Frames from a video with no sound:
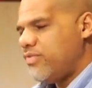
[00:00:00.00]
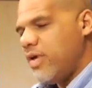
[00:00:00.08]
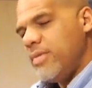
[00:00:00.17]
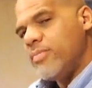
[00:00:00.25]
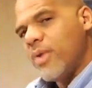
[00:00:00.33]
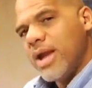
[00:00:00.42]

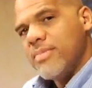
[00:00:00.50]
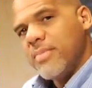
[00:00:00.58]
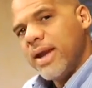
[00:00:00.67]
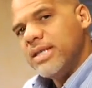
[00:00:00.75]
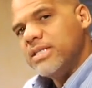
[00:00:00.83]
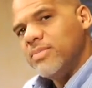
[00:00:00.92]
very bright
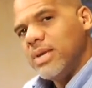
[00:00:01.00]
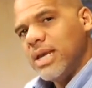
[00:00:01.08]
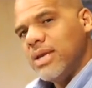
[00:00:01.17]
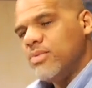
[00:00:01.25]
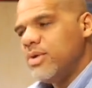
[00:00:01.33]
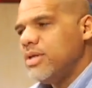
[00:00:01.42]
mic to
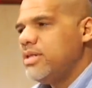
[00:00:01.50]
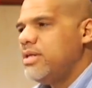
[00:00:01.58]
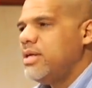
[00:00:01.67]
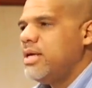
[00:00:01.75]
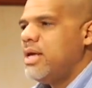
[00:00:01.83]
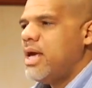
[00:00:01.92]
begin with,
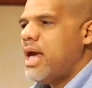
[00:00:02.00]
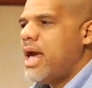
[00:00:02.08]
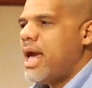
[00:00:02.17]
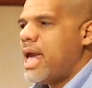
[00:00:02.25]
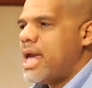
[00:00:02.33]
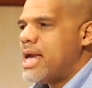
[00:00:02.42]

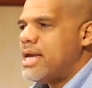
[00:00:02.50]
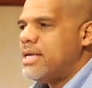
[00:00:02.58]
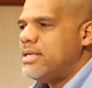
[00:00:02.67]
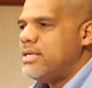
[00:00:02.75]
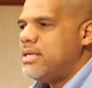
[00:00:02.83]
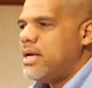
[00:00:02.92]

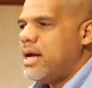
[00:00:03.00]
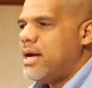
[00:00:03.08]
and